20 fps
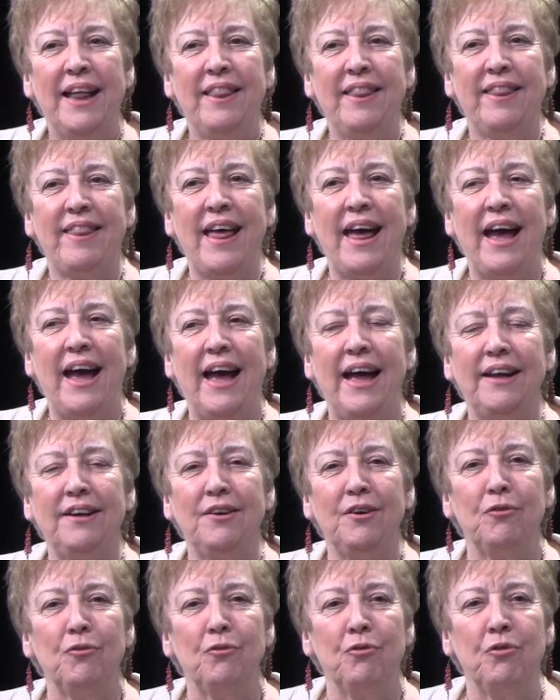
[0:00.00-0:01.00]
that
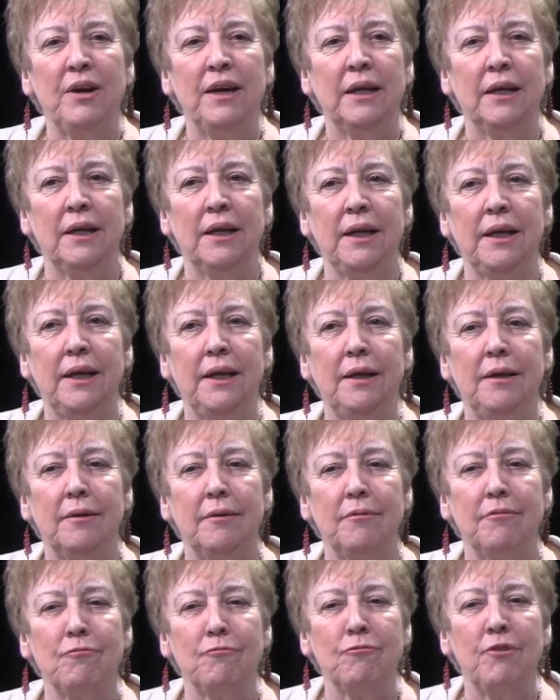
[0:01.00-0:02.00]

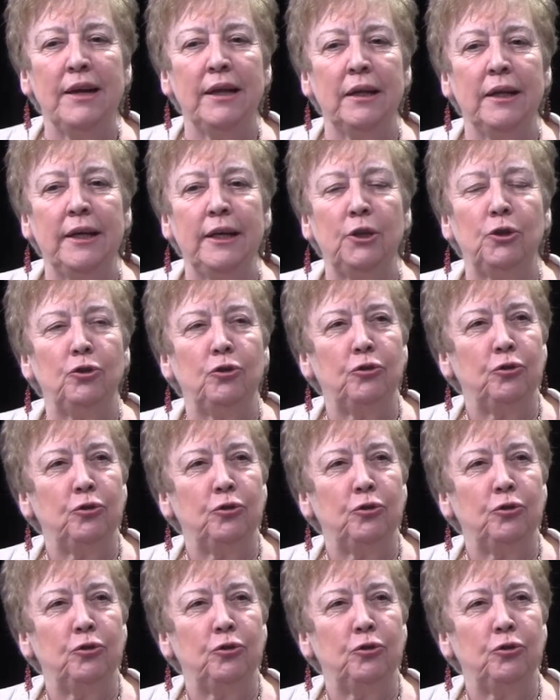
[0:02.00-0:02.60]
really